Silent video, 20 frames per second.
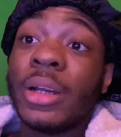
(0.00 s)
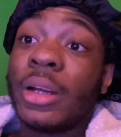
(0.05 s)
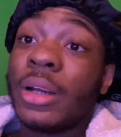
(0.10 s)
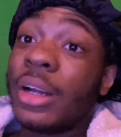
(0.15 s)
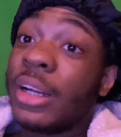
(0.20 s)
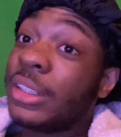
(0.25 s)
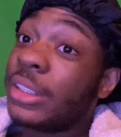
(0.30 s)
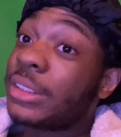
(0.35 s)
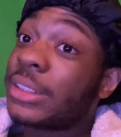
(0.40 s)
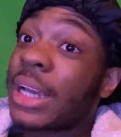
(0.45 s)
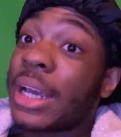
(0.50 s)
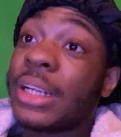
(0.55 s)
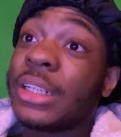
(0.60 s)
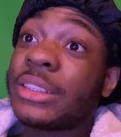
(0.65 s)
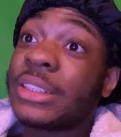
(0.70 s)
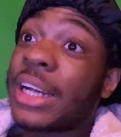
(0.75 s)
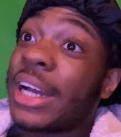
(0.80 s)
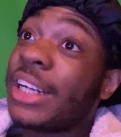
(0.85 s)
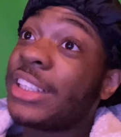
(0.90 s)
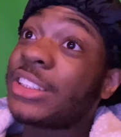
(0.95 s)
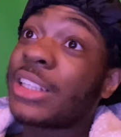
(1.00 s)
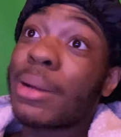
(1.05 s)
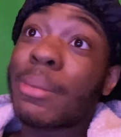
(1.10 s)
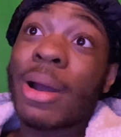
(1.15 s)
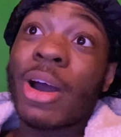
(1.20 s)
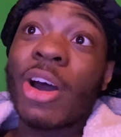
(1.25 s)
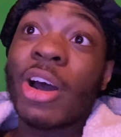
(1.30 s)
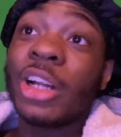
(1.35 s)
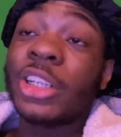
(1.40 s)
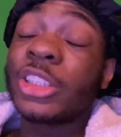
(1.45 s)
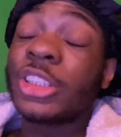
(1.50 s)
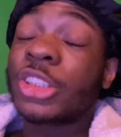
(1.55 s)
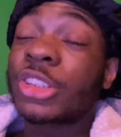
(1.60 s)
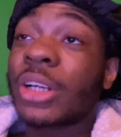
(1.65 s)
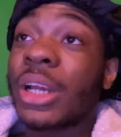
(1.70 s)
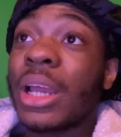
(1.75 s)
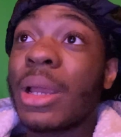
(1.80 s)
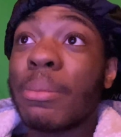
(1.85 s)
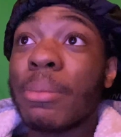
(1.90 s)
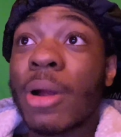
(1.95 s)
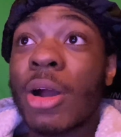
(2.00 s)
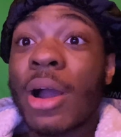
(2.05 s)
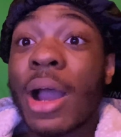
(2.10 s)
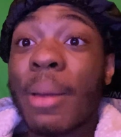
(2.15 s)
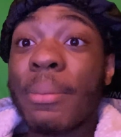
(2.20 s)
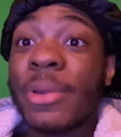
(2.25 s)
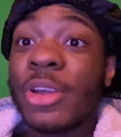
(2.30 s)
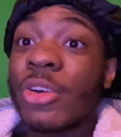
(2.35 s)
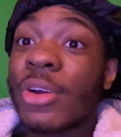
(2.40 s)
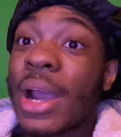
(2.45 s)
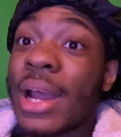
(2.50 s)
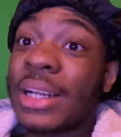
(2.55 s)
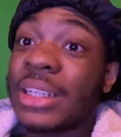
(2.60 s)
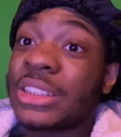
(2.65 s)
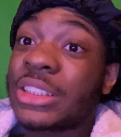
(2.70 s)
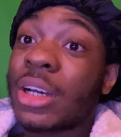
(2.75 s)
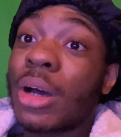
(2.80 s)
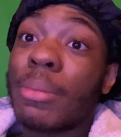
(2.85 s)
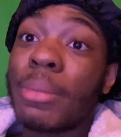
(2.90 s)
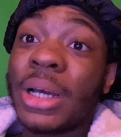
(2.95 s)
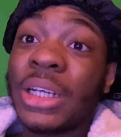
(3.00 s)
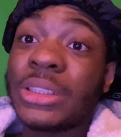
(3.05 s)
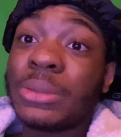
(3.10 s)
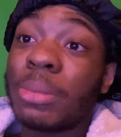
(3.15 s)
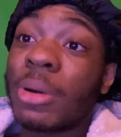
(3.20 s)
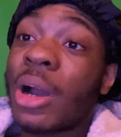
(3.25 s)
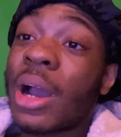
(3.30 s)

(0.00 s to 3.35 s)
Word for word: and the time to try try my hardest to stream, bro. I be grinding so much, bro.